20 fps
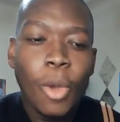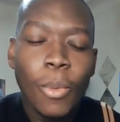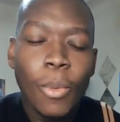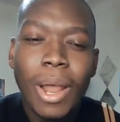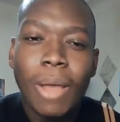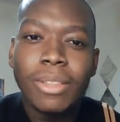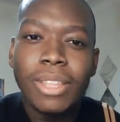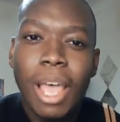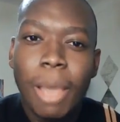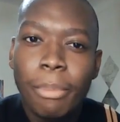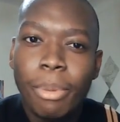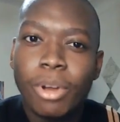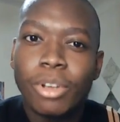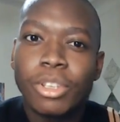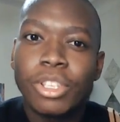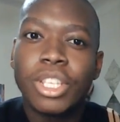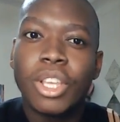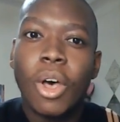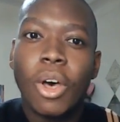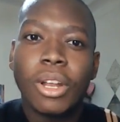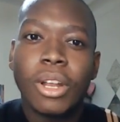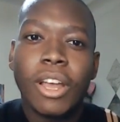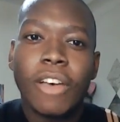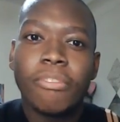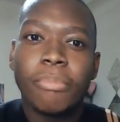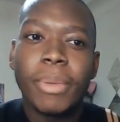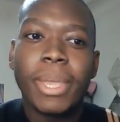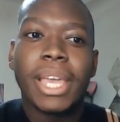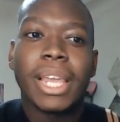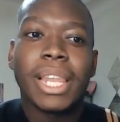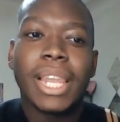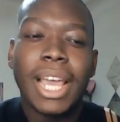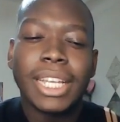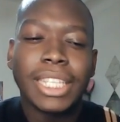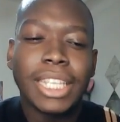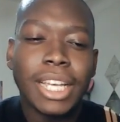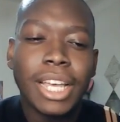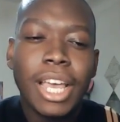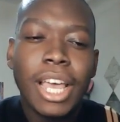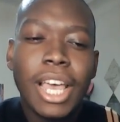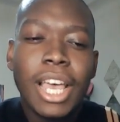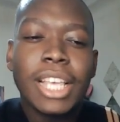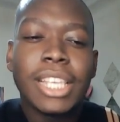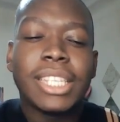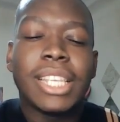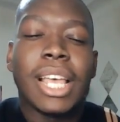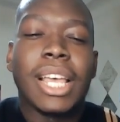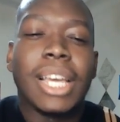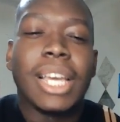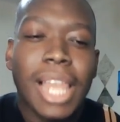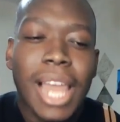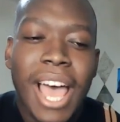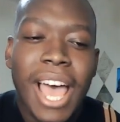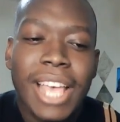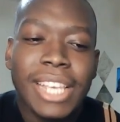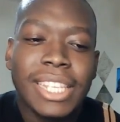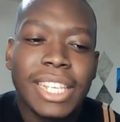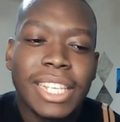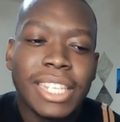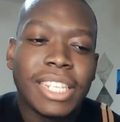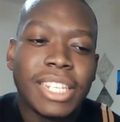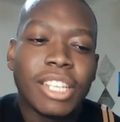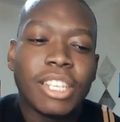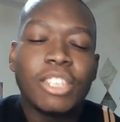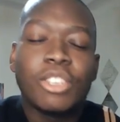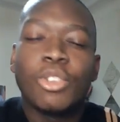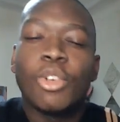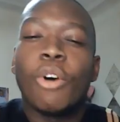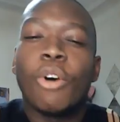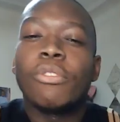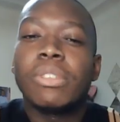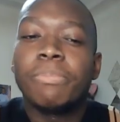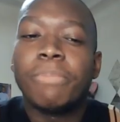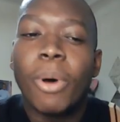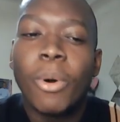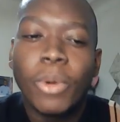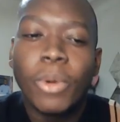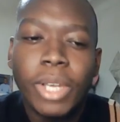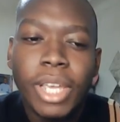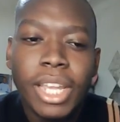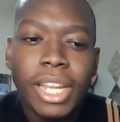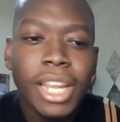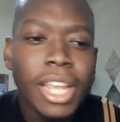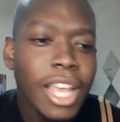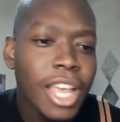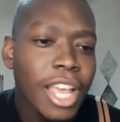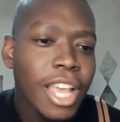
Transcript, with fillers: without that persona of being like the sunglasses and the soft spoken.